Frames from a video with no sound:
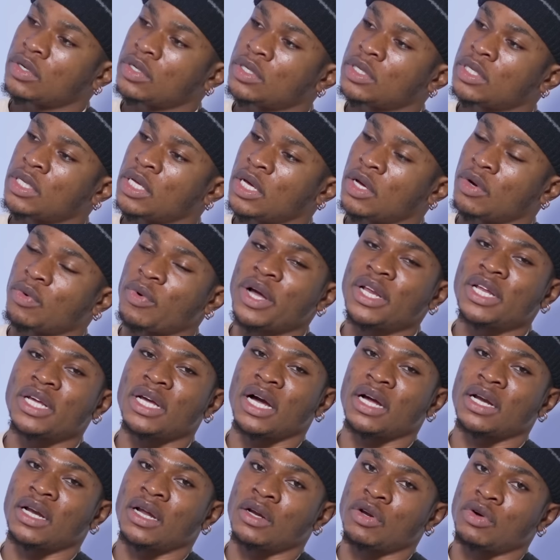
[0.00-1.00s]
Yeah, when he
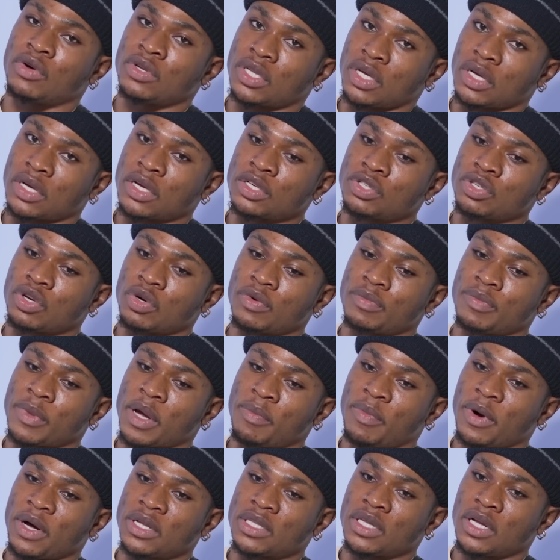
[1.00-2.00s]
had an altercation with my
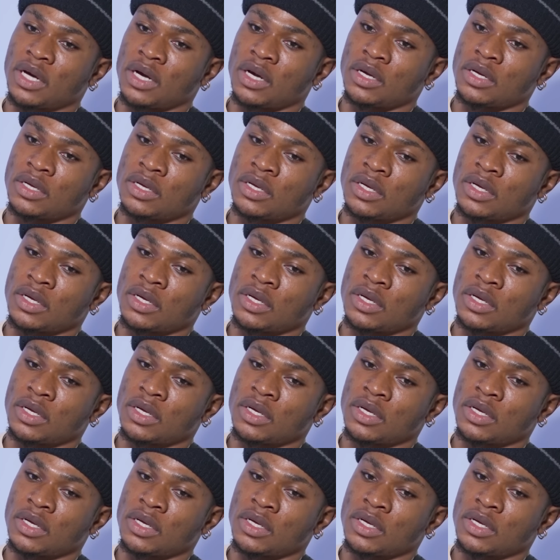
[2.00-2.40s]
partner,